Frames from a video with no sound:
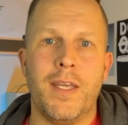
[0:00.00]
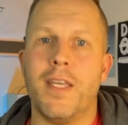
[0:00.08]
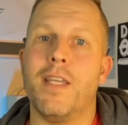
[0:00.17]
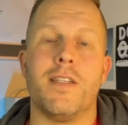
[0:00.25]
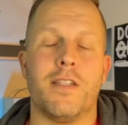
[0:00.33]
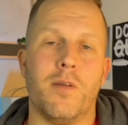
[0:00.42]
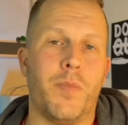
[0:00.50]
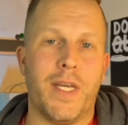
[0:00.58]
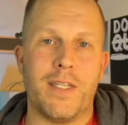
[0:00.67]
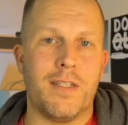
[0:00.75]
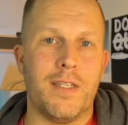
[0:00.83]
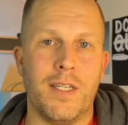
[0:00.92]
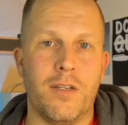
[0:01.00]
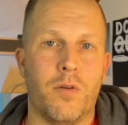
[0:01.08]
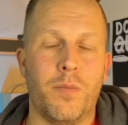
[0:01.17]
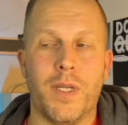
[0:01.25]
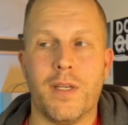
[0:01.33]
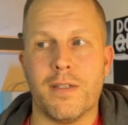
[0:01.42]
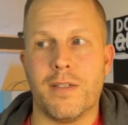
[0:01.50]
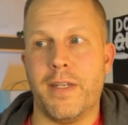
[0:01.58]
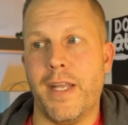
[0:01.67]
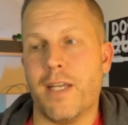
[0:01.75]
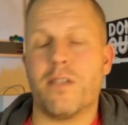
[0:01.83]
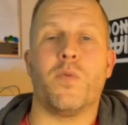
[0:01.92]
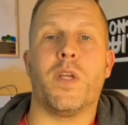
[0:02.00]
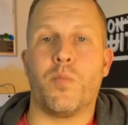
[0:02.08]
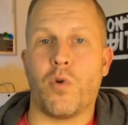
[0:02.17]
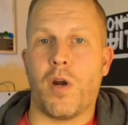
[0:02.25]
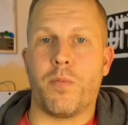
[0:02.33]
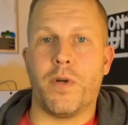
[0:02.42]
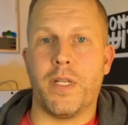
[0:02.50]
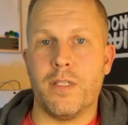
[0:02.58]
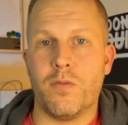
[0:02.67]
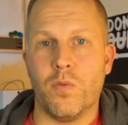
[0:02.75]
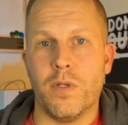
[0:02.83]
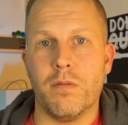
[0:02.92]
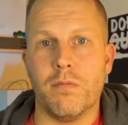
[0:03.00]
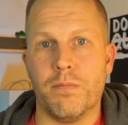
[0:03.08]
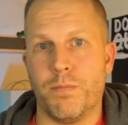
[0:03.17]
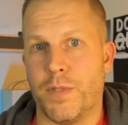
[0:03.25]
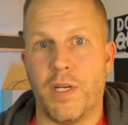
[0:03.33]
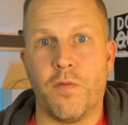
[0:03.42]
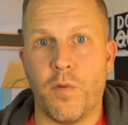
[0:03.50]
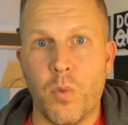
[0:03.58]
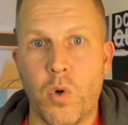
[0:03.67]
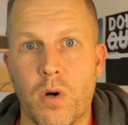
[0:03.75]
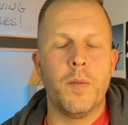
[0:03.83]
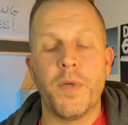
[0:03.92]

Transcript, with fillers: is the best deal because next week properties will sell for more.